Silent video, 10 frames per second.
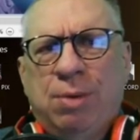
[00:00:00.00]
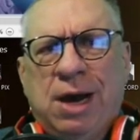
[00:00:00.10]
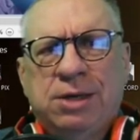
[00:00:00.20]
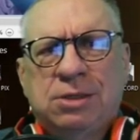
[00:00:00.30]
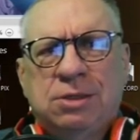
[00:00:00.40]

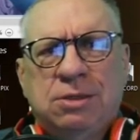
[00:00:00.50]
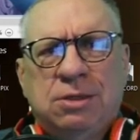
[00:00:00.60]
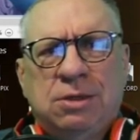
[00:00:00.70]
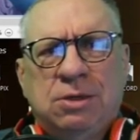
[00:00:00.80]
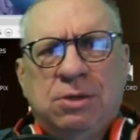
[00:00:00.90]
robot,
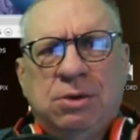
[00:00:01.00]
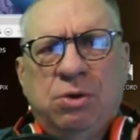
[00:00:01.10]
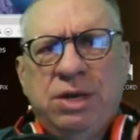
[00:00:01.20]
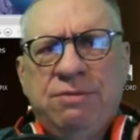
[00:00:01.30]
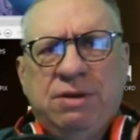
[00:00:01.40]

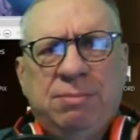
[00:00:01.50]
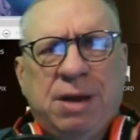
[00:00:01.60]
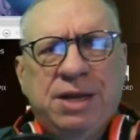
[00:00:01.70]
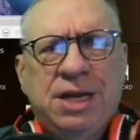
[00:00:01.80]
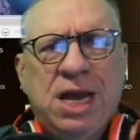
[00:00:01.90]
or even
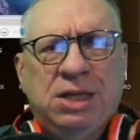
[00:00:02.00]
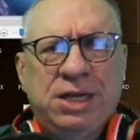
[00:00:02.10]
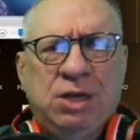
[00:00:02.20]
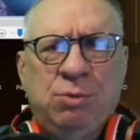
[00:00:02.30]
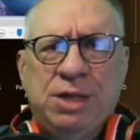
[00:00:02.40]
by an
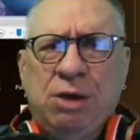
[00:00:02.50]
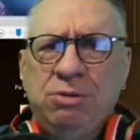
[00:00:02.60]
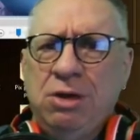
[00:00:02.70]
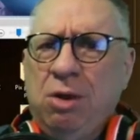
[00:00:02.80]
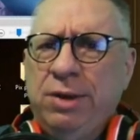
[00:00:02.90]
alien
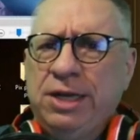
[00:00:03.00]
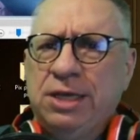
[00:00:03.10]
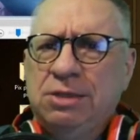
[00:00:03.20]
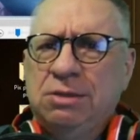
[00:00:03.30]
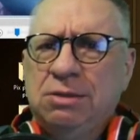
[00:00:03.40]
without knowing
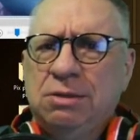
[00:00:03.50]
it?